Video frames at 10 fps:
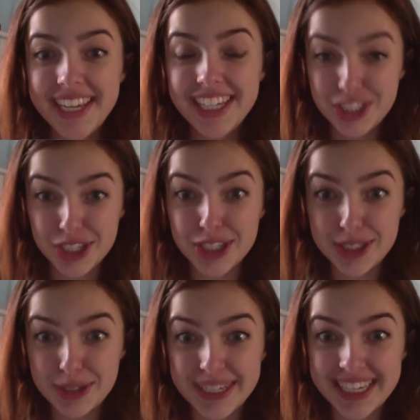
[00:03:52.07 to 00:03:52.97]
Just
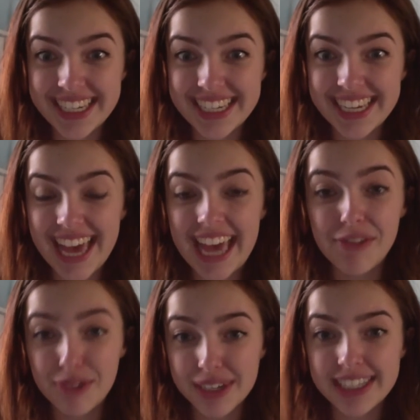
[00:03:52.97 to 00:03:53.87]
do it.
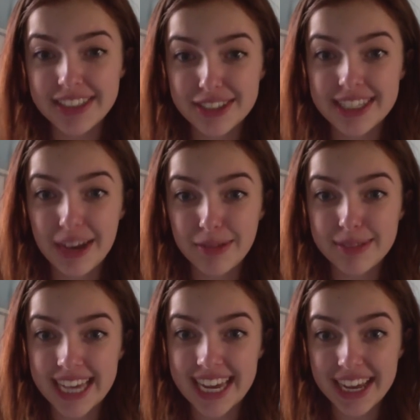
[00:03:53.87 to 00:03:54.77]
It really does help
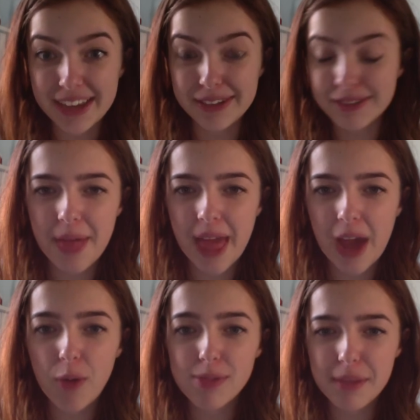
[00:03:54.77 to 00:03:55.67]
to get it out. I
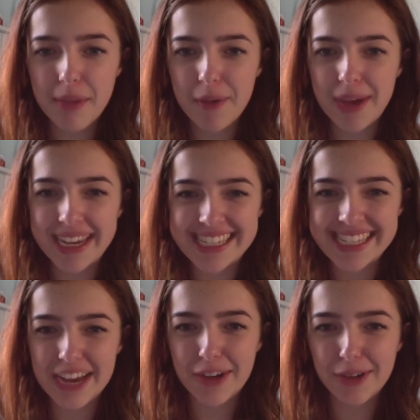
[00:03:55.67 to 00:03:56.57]
hope somehow I can
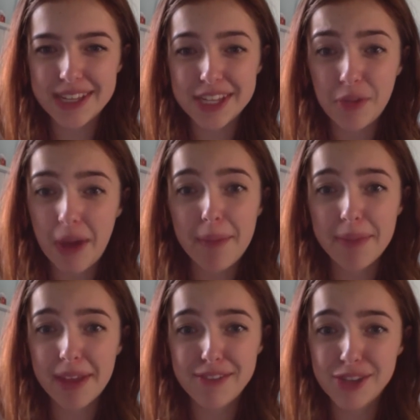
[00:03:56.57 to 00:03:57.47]
stick all this crap
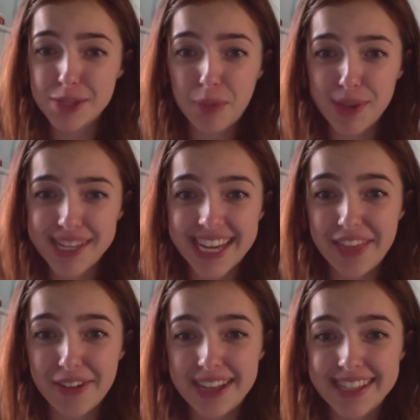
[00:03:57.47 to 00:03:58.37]
that I've just spoke
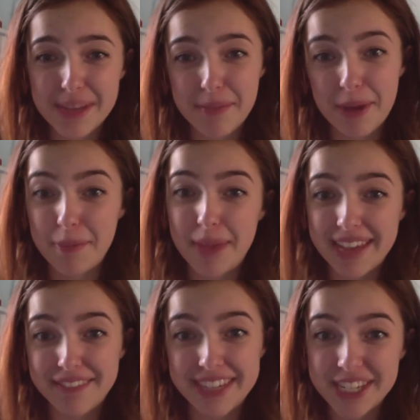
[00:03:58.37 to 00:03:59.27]
together and somehow make
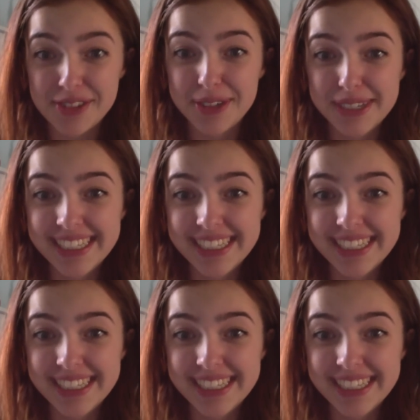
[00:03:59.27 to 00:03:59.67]
a video.